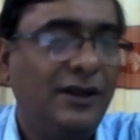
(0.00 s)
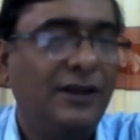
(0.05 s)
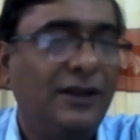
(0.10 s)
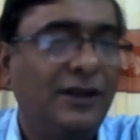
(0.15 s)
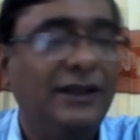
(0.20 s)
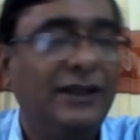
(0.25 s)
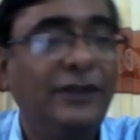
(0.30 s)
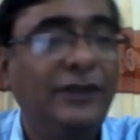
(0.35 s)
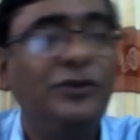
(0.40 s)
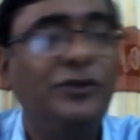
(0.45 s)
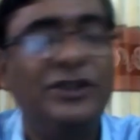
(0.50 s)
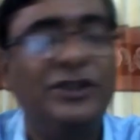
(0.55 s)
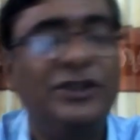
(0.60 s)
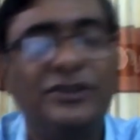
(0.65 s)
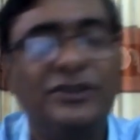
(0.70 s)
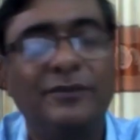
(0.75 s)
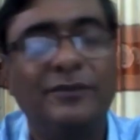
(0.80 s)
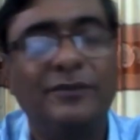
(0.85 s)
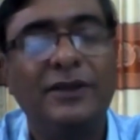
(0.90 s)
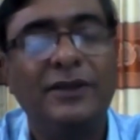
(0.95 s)

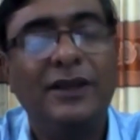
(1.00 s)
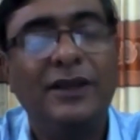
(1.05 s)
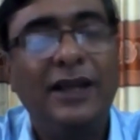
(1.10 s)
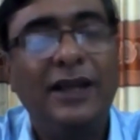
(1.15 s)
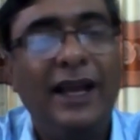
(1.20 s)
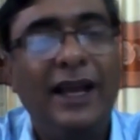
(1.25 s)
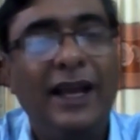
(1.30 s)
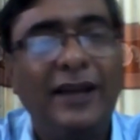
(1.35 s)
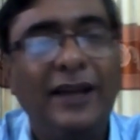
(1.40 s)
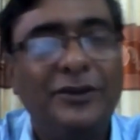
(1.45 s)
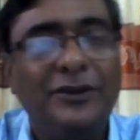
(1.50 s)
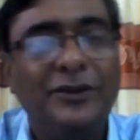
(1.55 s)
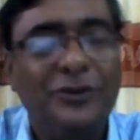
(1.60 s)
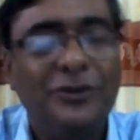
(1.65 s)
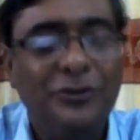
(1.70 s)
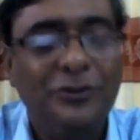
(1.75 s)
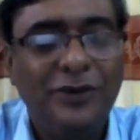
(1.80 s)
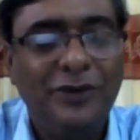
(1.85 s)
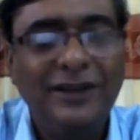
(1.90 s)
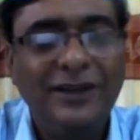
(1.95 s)
Hinduism. And
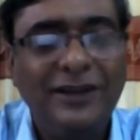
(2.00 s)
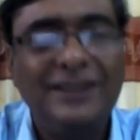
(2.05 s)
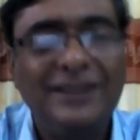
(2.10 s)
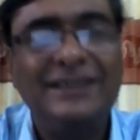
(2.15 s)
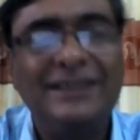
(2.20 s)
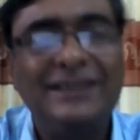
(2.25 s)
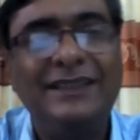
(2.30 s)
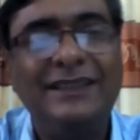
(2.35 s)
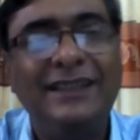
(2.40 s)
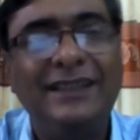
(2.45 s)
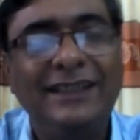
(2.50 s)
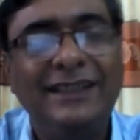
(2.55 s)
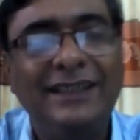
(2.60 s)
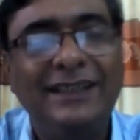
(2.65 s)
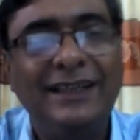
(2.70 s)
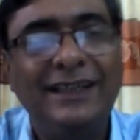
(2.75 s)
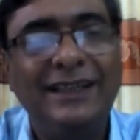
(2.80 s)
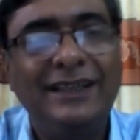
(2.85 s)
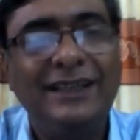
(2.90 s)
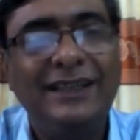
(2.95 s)
what does it
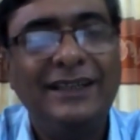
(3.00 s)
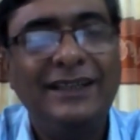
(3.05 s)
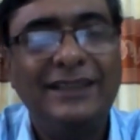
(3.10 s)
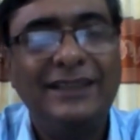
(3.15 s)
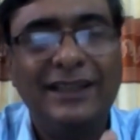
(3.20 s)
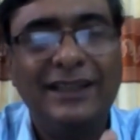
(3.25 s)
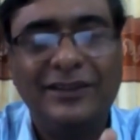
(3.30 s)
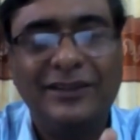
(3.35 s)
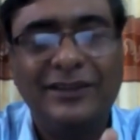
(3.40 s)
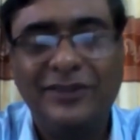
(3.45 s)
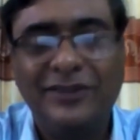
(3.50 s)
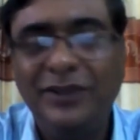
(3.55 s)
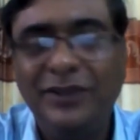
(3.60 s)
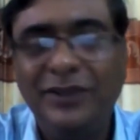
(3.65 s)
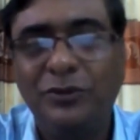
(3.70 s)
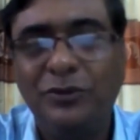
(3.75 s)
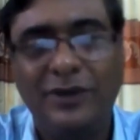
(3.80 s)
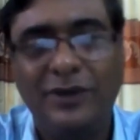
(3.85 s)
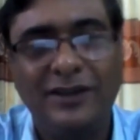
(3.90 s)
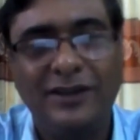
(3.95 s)
indicate? There are three
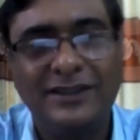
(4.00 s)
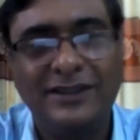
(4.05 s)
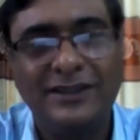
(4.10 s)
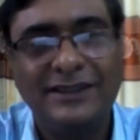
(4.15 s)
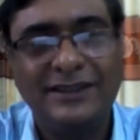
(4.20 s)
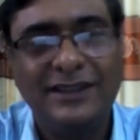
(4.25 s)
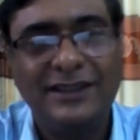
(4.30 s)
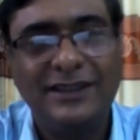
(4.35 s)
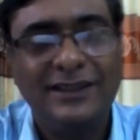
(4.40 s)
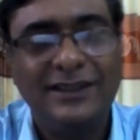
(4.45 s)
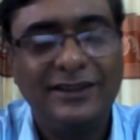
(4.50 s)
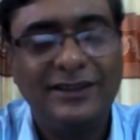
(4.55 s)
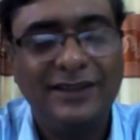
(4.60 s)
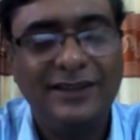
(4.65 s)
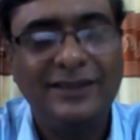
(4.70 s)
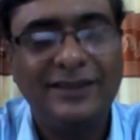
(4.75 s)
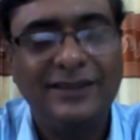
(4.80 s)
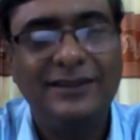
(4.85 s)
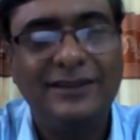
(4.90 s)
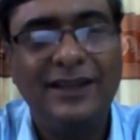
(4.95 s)
words:
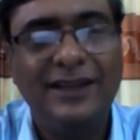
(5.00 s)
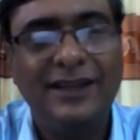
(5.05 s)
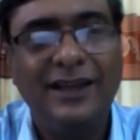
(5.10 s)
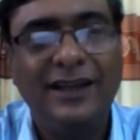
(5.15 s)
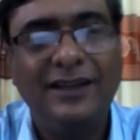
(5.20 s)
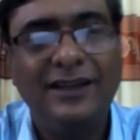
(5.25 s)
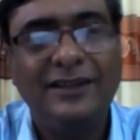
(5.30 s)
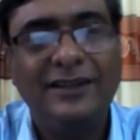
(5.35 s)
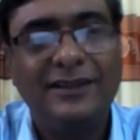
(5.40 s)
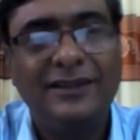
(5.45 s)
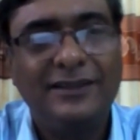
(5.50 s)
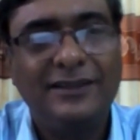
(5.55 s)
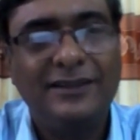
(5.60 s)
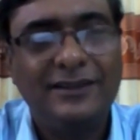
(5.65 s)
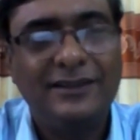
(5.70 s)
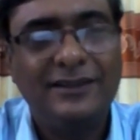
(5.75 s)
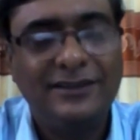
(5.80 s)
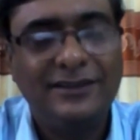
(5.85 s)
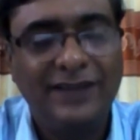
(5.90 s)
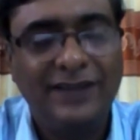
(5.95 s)
Datta,
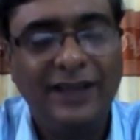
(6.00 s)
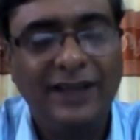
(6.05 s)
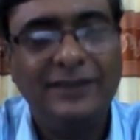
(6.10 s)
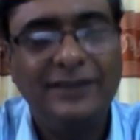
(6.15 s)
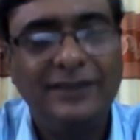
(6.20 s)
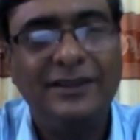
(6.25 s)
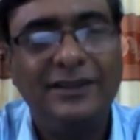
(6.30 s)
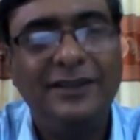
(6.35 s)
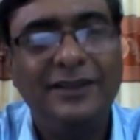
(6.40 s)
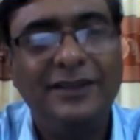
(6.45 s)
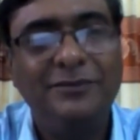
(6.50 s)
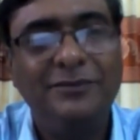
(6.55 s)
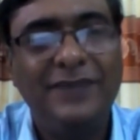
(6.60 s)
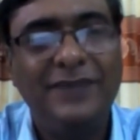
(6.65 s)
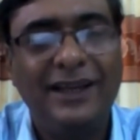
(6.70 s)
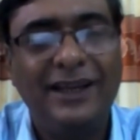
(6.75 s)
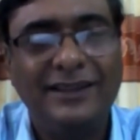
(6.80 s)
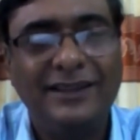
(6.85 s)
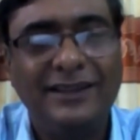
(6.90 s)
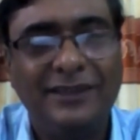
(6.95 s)
Dayadham,
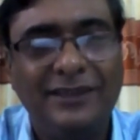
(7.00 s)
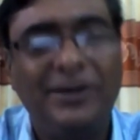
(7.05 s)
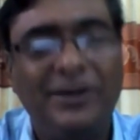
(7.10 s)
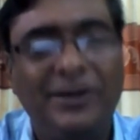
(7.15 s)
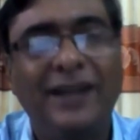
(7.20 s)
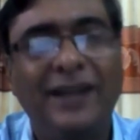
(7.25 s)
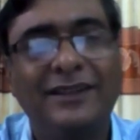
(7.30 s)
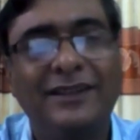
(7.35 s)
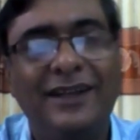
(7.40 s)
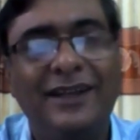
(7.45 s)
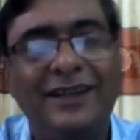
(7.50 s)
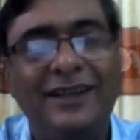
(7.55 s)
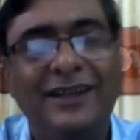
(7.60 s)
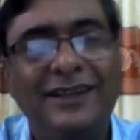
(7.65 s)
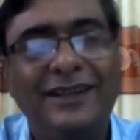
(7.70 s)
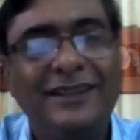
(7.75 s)
and Damayata.